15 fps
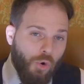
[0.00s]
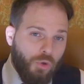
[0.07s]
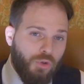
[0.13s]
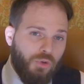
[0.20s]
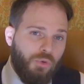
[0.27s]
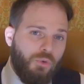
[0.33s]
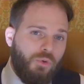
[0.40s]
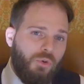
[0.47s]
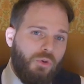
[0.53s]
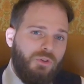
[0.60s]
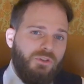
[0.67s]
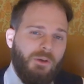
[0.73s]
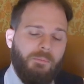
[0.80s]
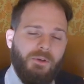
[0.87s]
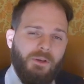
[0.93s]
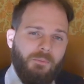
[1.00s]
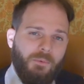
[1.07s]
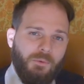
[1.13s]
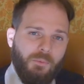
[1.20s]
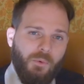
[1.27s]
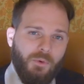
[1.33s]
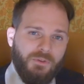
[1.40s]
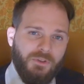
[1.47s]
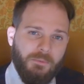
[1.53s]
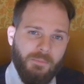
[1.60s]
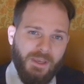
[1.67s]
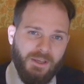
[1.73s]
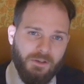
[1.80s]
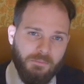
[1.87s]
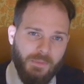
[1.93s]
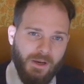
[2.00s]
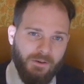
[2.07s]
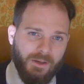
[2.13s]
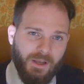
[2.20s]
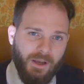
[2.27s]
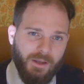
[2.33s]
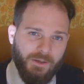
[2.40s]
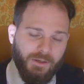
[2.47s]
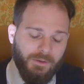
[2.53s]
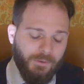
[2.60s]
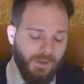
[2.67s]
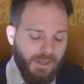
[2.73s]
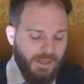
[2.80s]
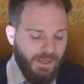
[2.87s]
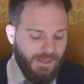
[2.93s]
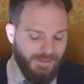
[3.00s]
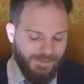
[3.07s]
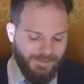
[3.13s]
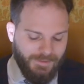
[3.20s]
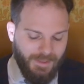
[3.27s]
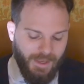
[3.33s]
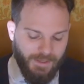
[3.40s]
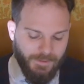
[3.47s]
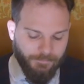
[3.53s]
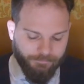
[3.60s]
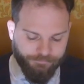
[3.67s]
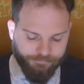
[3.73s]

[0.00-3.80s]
you could top it up with water, make an Americano instead.